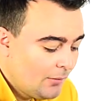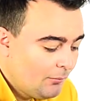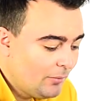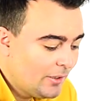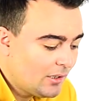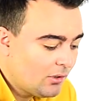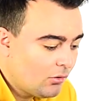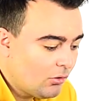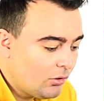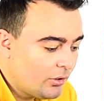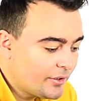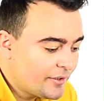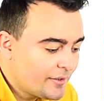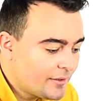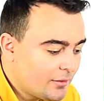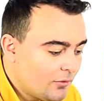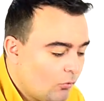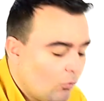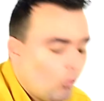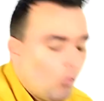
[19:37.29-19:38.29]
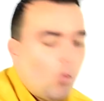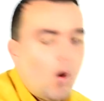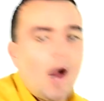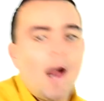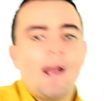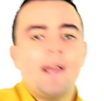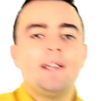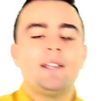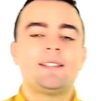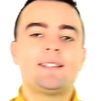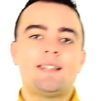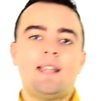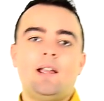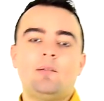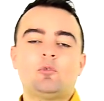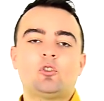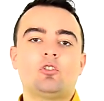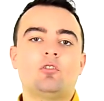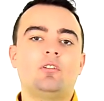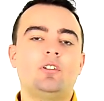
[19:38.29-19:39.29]
because why
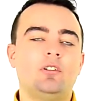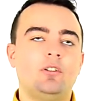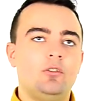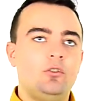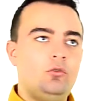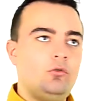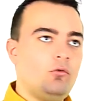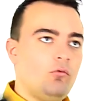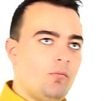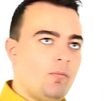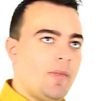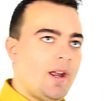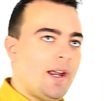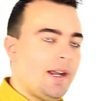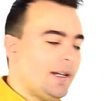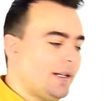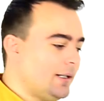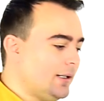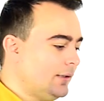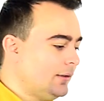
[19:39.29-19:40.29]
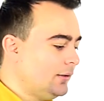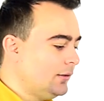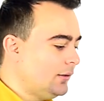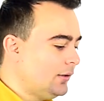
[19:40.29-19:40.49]
Samsung, you make